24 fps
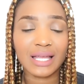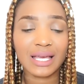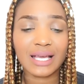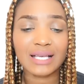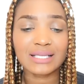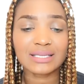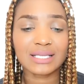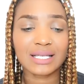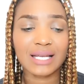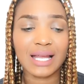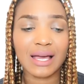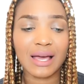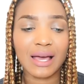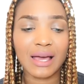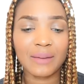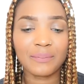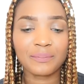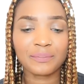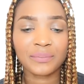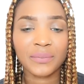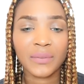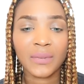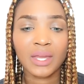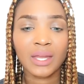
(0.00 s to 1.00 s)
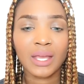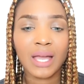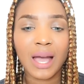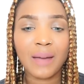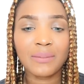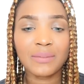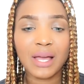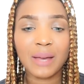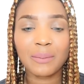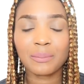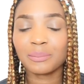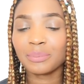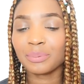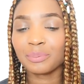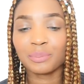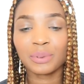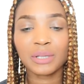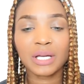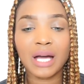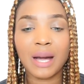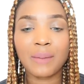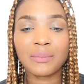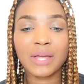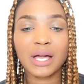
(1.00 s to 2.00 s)
Like I said, I, I'm, I'm not
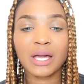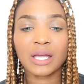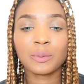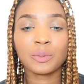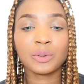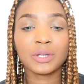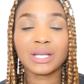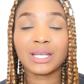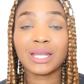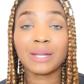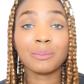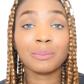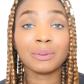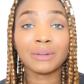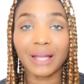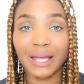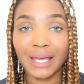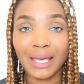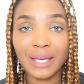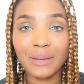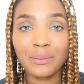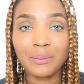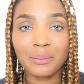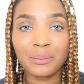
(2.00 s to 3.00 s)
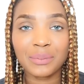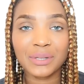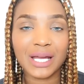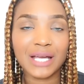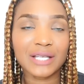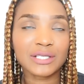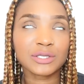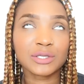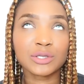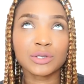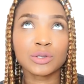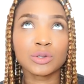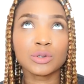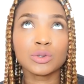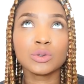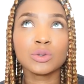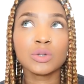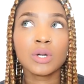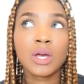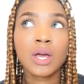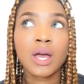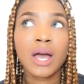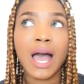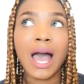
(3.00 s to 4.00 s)
I'm not gonna put any blame, but I
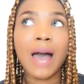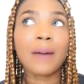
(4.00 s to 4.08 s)
do,